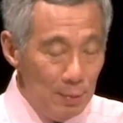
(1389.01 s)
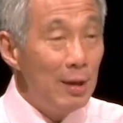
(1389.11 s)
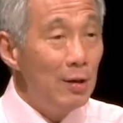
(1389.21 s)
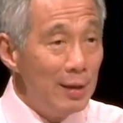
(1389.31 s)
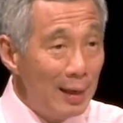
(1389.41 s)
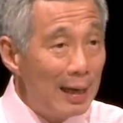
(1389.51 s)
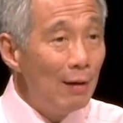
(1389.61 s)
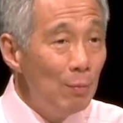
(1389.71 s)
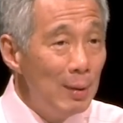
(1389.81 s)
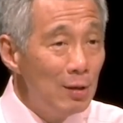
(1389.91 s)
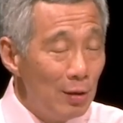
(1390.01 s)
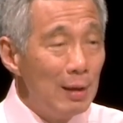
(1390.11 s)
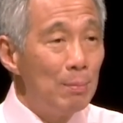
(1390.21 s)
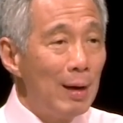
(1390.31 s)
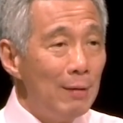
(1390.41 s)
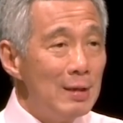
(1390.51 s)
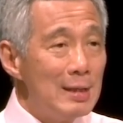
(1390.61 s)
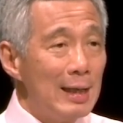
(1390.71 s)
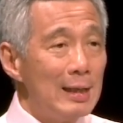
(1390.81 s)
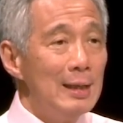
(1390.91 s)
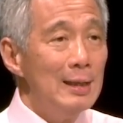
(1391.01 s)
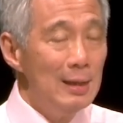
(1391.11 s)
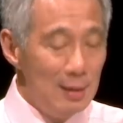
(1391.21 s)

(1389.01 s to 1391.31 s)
whether you're in the government or in the private sector.